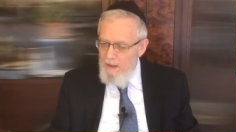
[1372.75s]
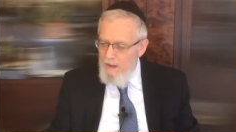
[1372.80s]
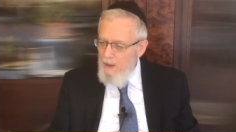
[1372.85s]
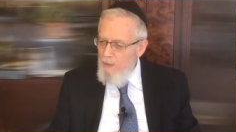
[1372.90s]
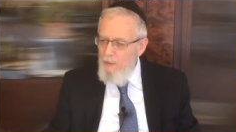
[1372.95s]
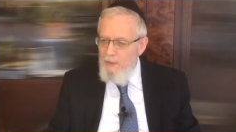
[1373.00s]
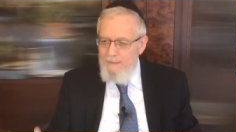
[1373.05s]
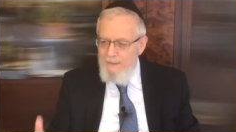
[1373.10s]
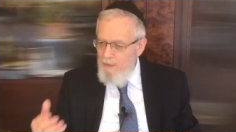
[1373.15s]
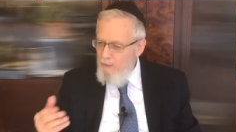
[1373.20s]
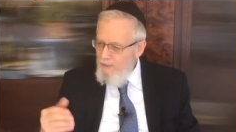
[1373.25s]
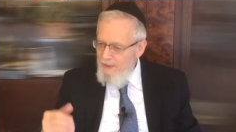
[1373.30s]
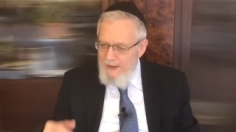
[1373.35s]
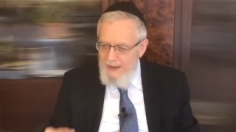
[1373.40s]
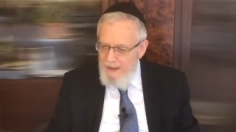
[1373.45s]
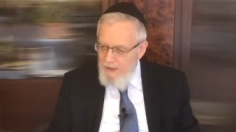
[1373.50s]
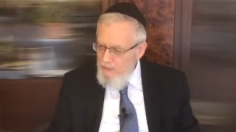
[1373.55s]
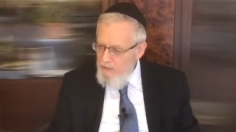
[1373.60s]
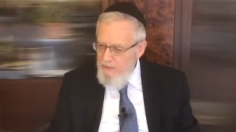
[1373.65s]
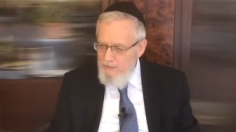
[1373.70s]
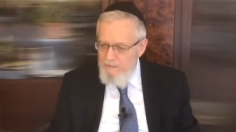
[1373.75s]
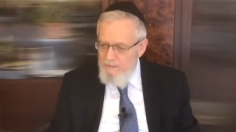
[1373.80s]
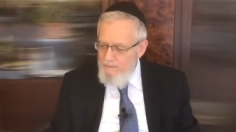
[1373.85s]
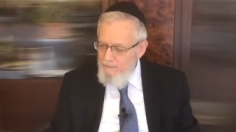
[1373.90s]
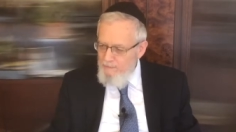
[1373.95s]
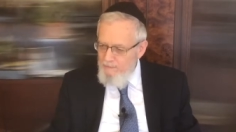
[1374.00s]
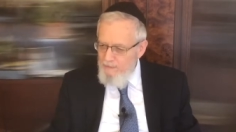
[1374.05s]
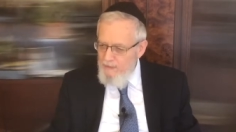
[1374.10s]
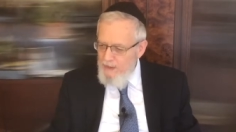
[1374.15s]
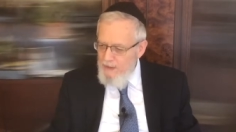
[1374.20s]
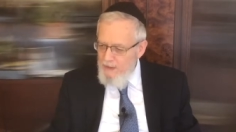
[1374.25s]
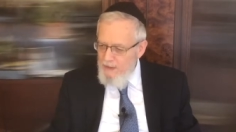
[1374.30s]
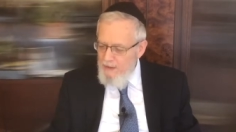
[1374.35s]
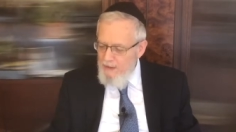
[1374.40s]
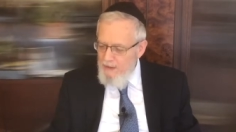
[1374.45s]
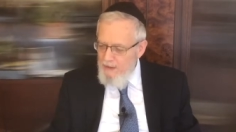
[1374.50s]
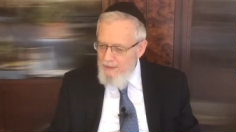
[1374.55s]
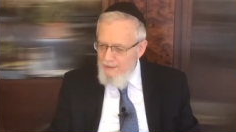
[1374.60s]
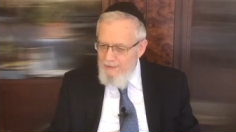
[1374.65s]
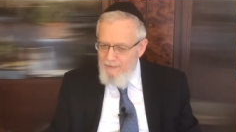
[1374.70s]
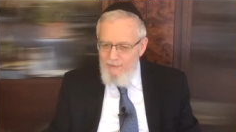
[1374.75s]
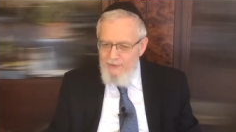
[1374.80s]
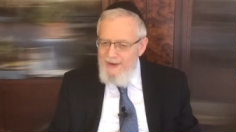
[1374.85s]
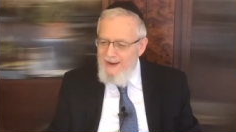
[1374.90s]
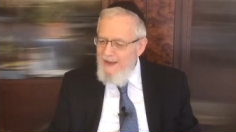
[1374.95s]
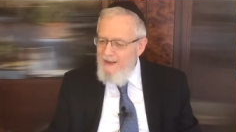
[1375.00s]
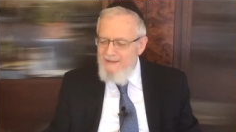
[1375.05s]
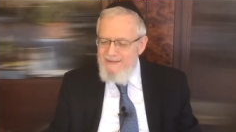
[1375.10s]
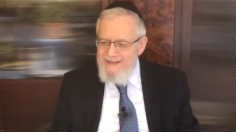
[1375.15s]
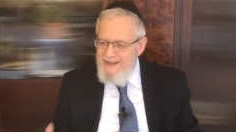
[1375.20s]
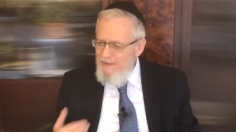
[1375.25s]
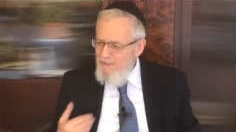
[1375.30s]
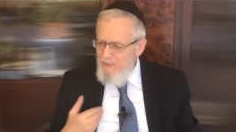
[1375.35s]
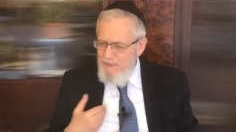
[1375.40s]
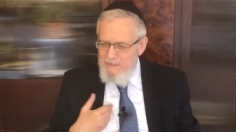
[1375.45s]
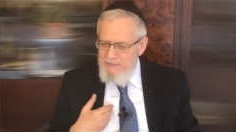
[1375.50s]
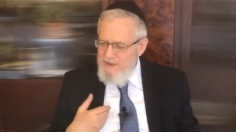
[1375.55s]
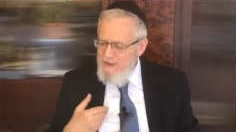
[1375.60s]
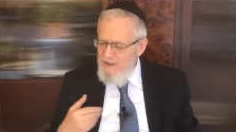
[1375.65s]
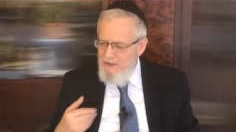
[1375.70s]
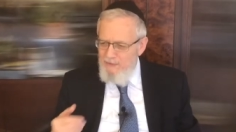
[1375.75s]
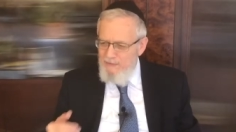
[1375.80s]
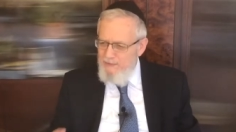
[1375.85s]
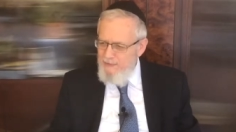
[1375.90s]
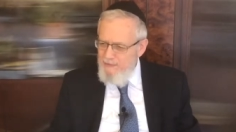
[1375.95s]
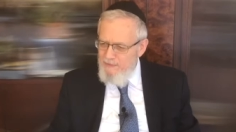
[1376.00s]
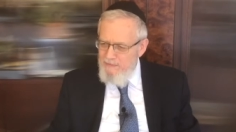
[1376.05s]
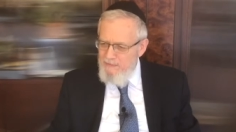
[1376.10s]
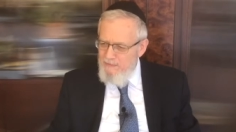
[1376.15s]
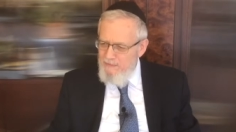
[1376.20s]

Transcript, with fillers: and what about renown? Renown. It's not for himself.